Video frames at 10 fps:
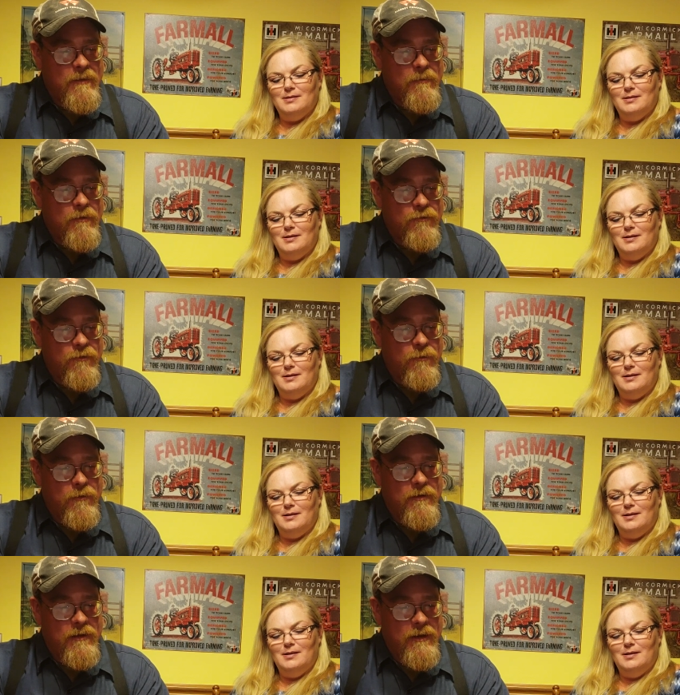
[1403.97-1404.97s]
Speaker 1: I'm not sure
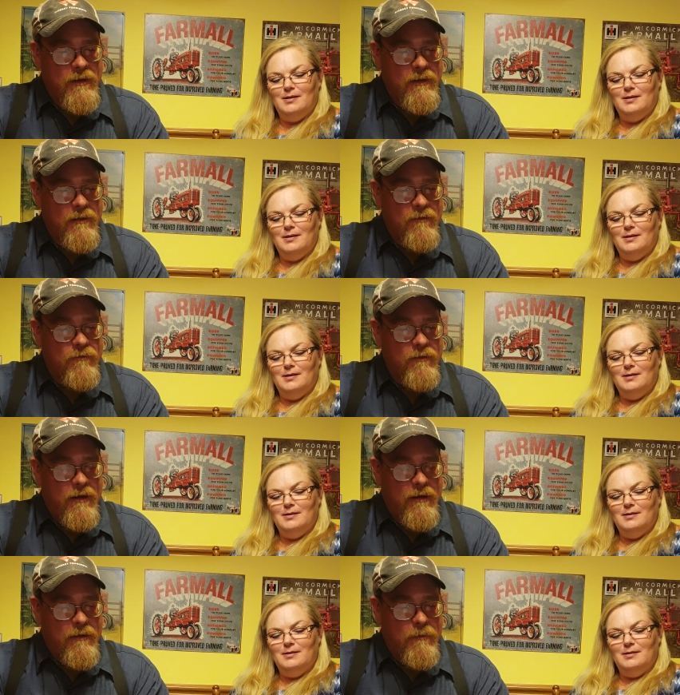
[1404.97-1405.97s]
what a tinny is.
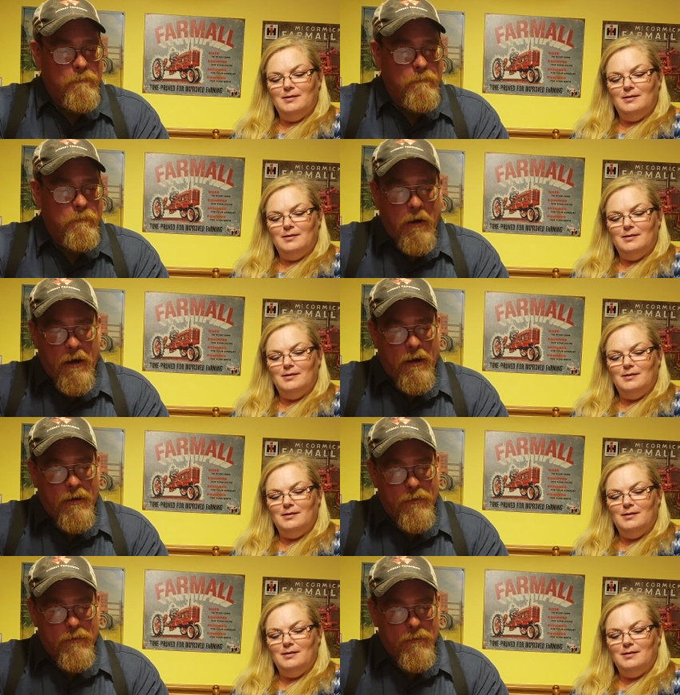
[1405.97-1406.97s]
A
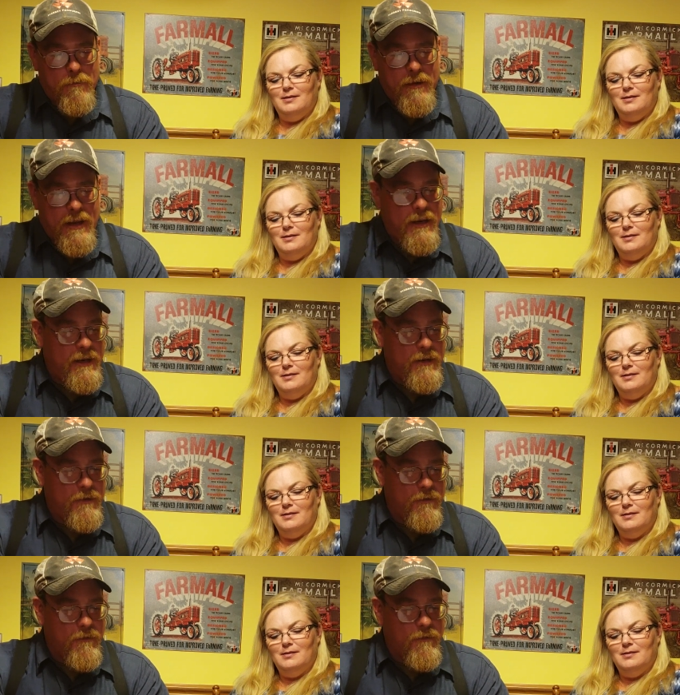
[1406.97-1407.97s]
pot or
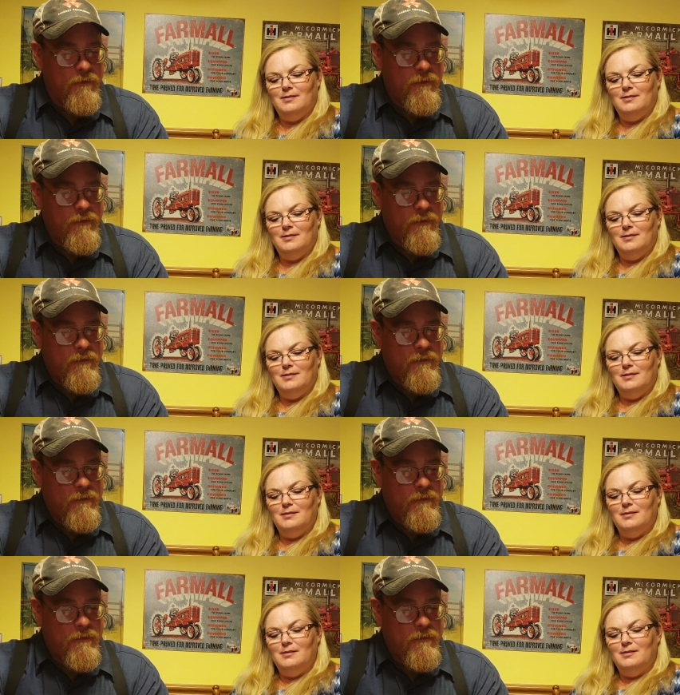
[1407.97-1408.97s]
can or
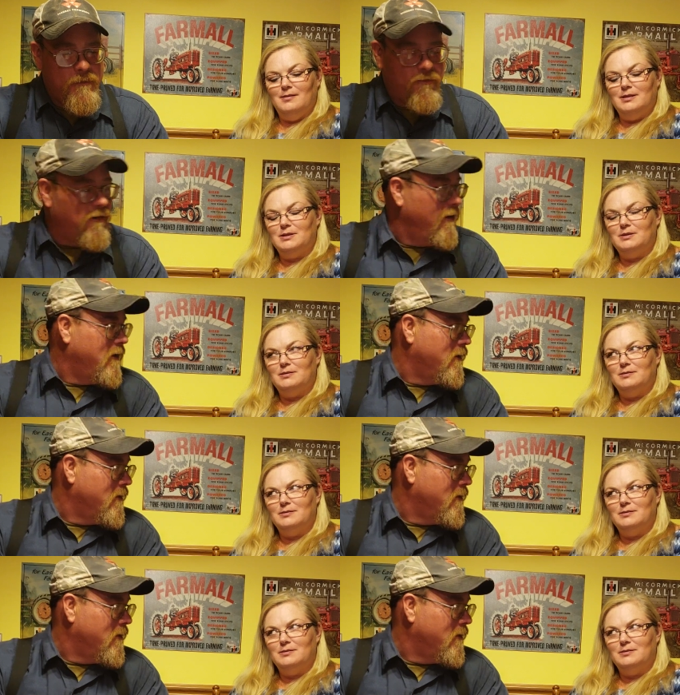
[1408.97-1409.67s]
sink.